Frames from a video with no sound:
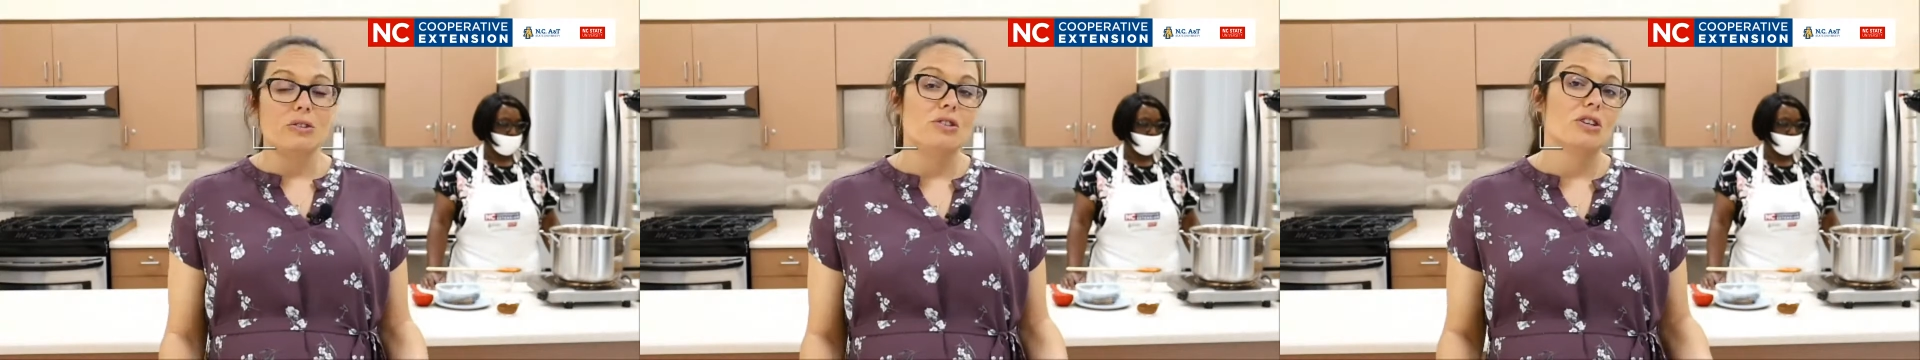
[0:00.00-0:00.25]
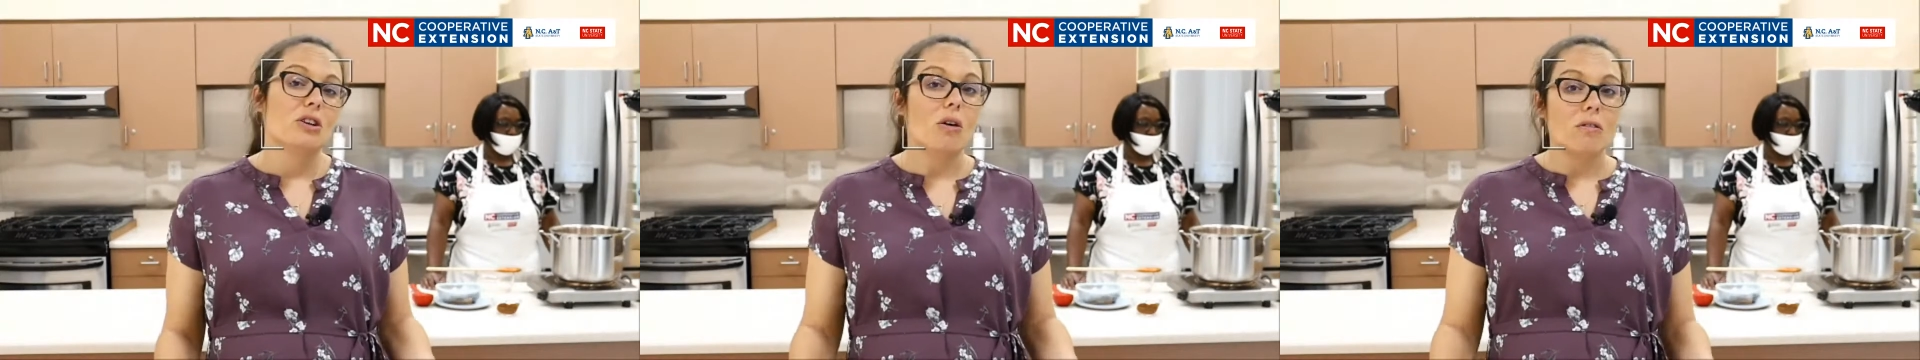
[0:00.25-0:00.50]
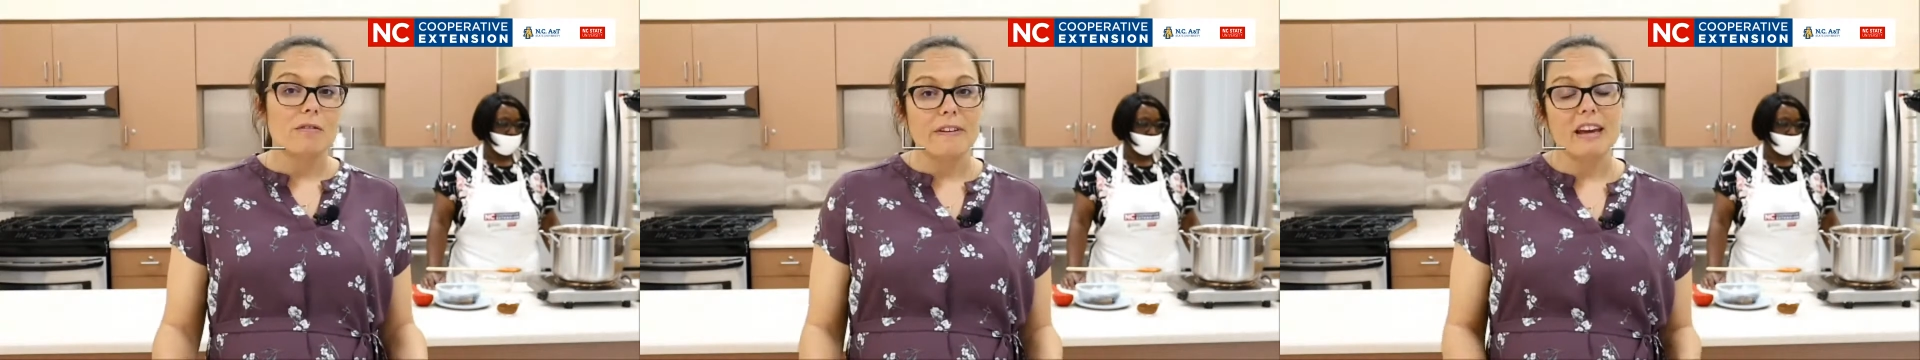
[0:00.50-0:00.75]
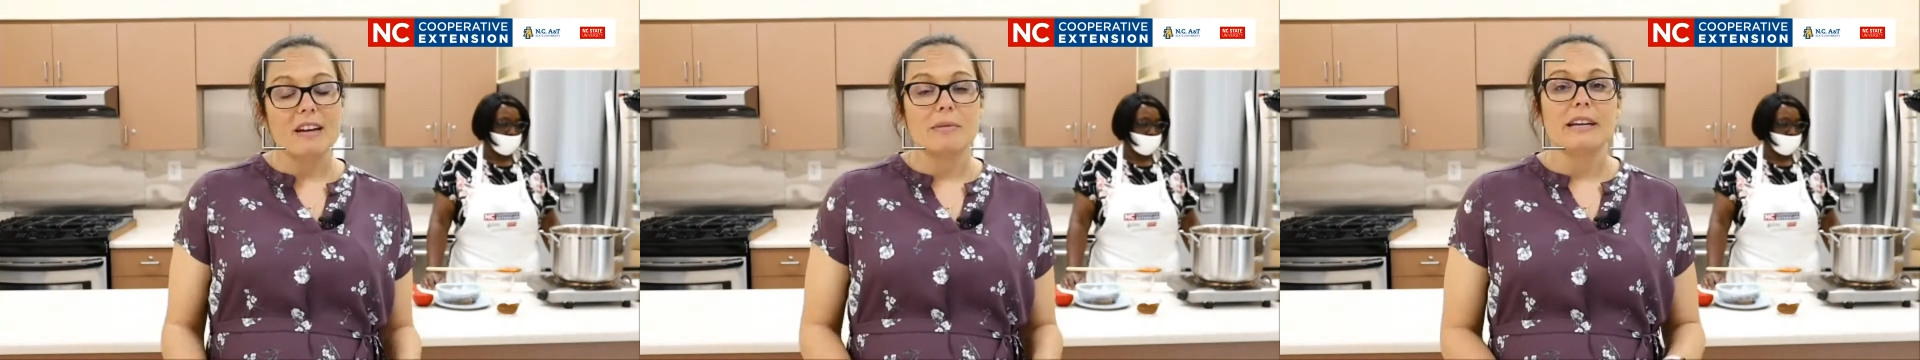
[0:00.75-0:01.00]
your whole
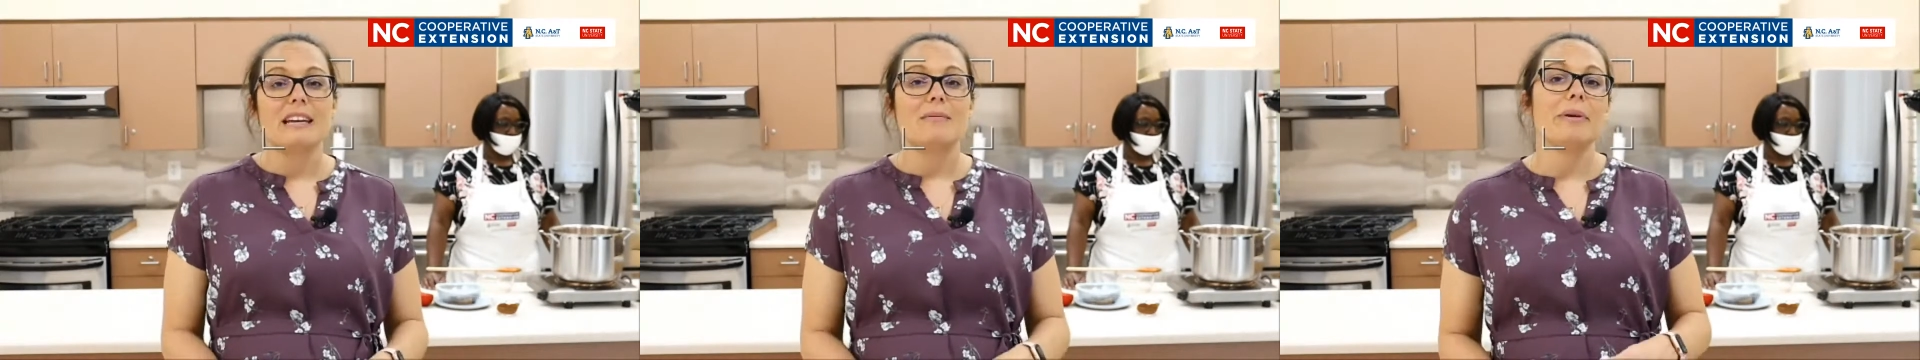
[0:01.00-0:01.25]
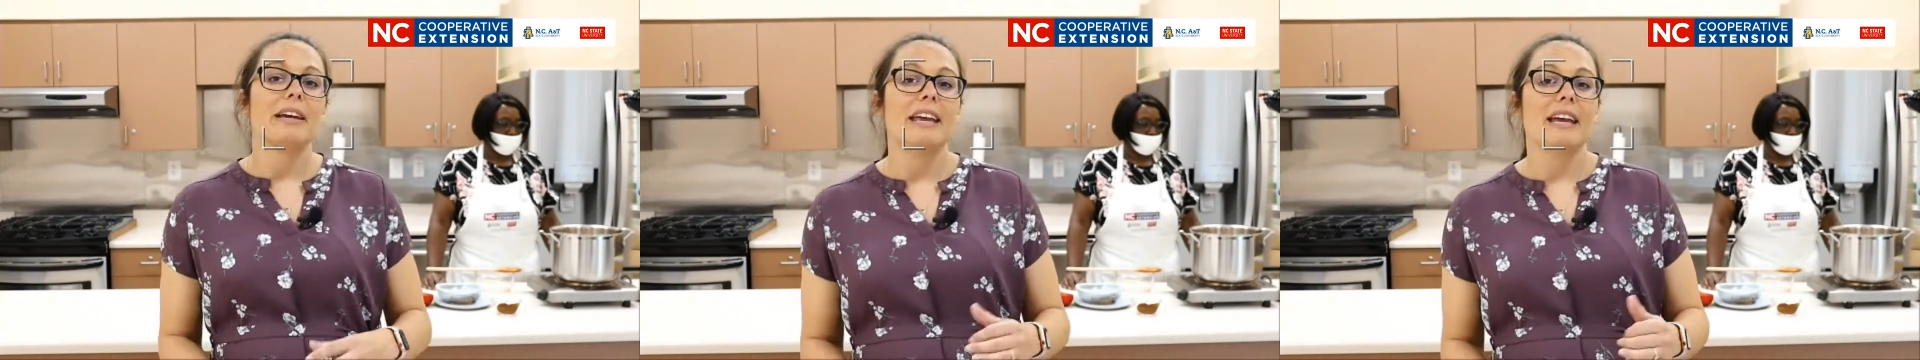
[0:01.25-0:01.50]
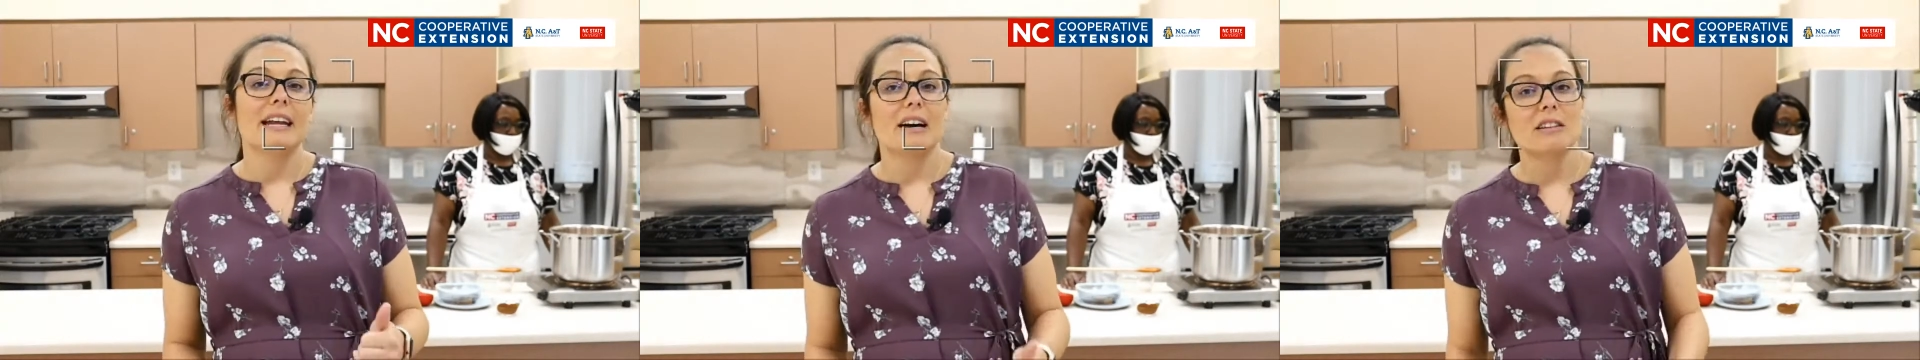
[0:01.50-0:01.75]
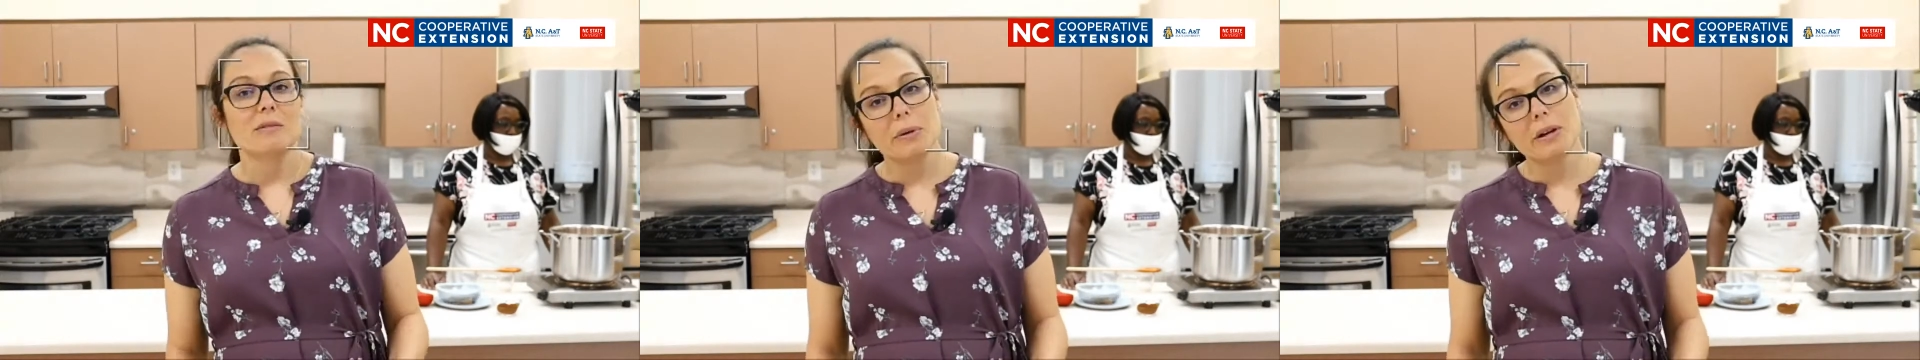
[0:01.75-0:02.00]
family in picking
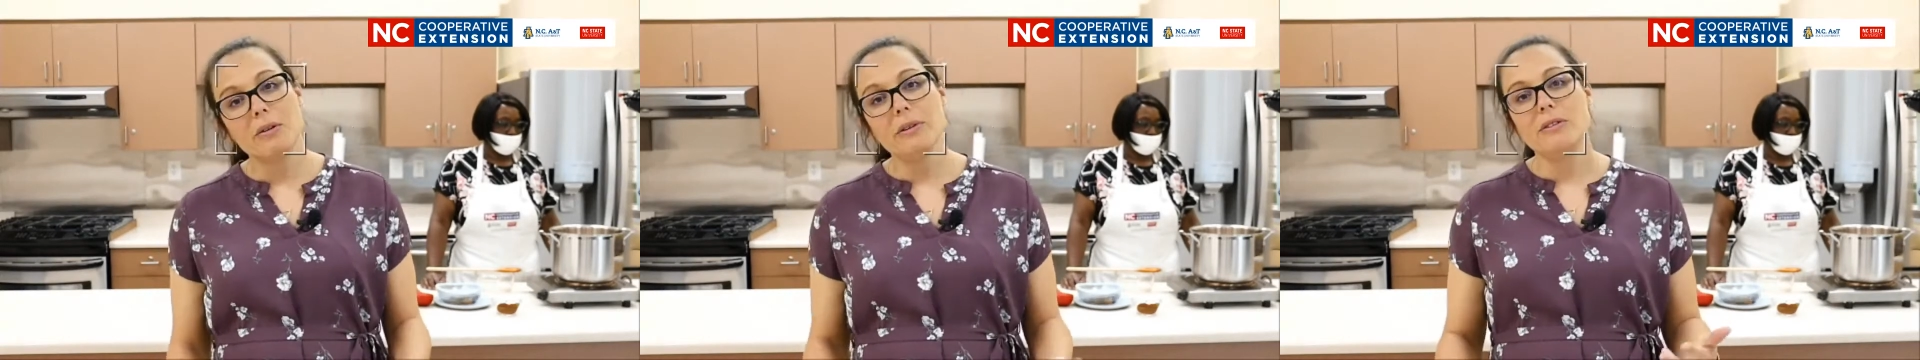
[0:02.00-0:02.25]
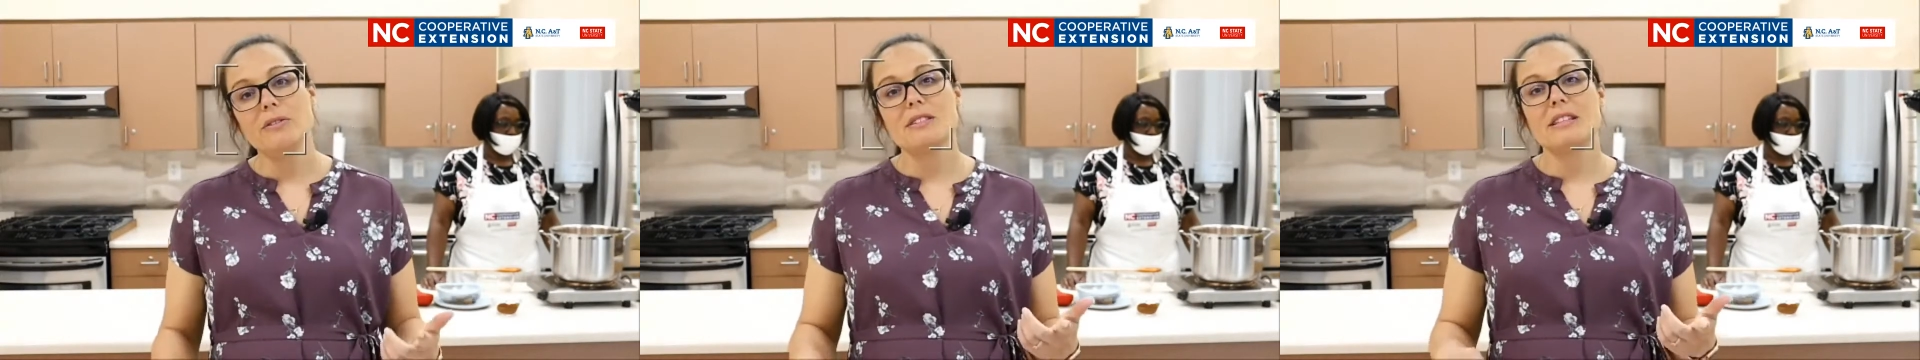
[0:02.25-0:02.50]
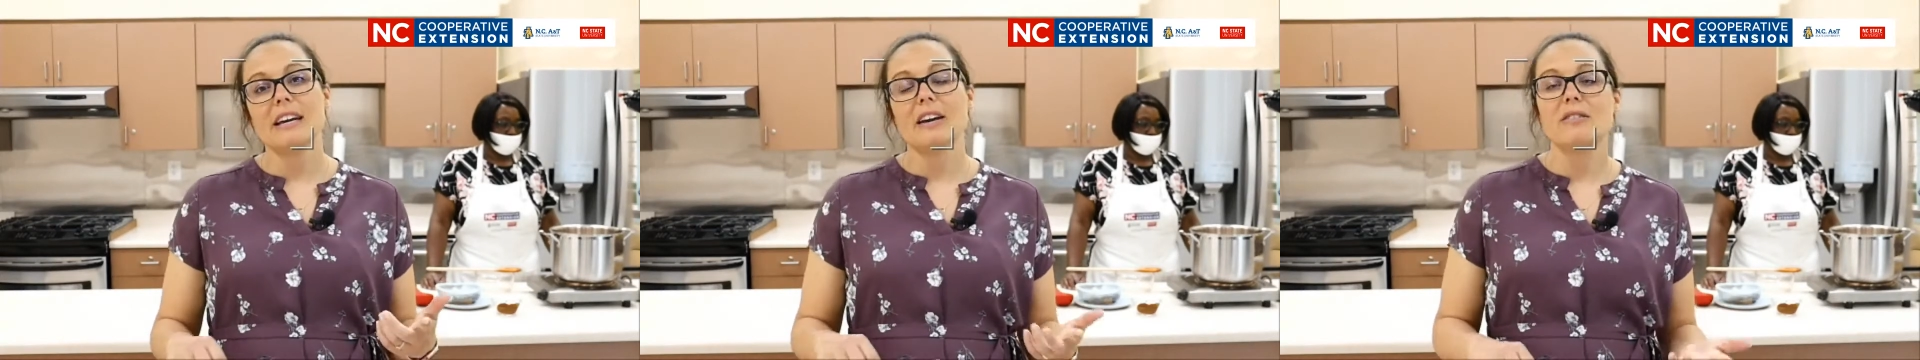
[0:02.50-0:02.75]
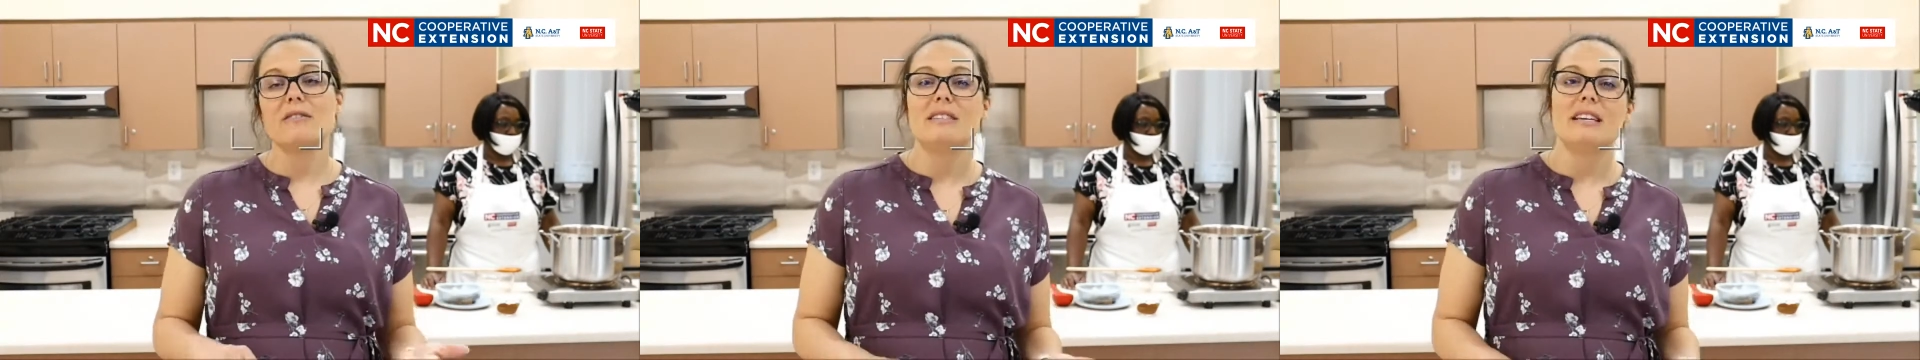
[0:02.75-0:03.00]
out the produce that
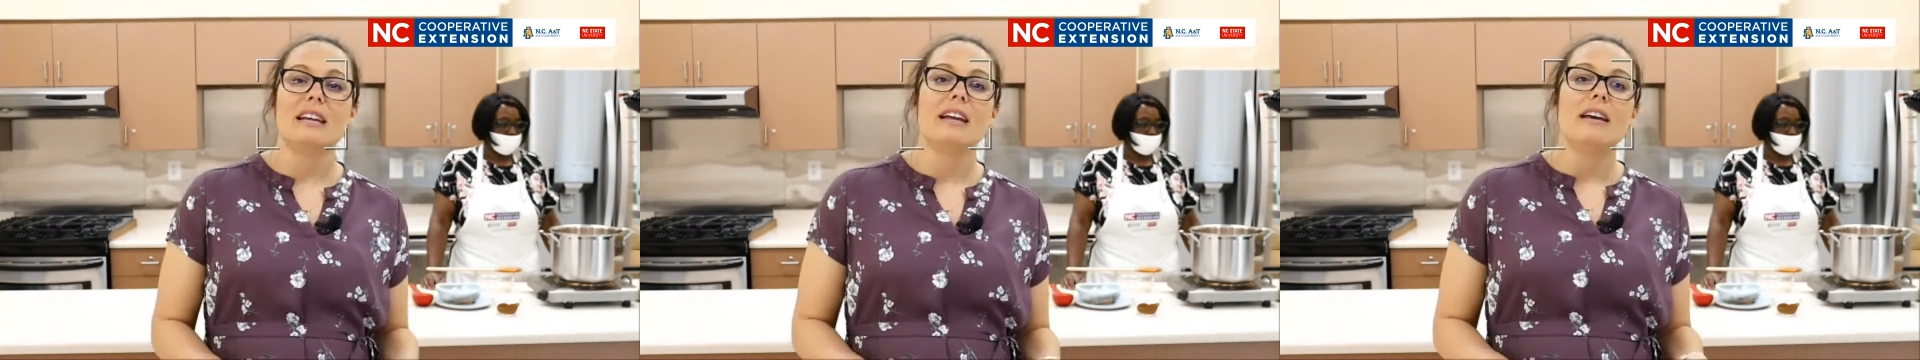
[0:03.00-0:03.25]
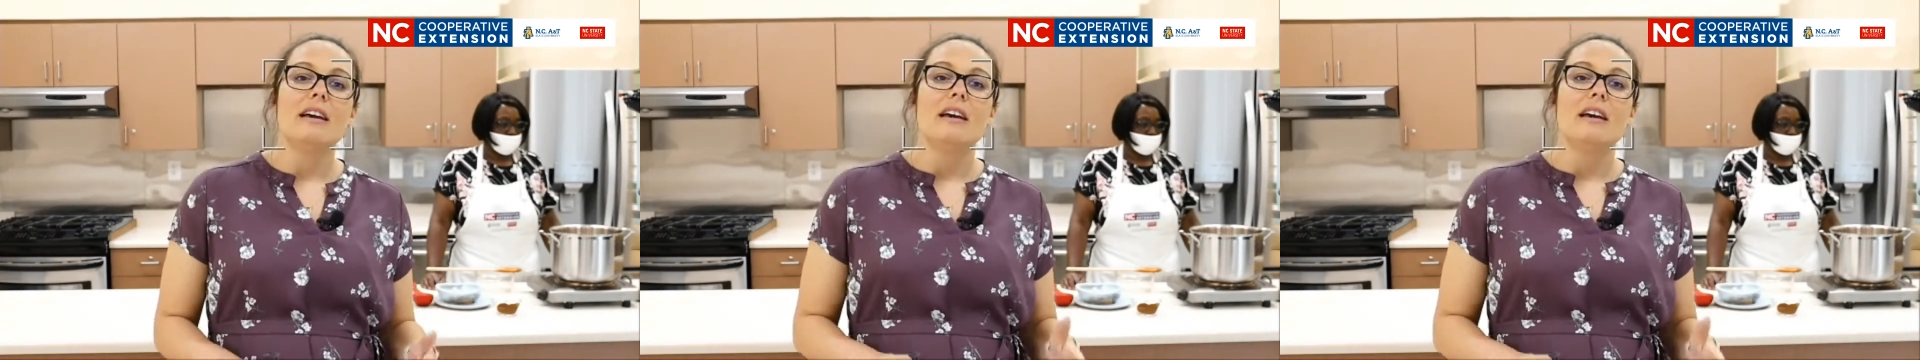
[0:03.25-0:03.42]
goes in it,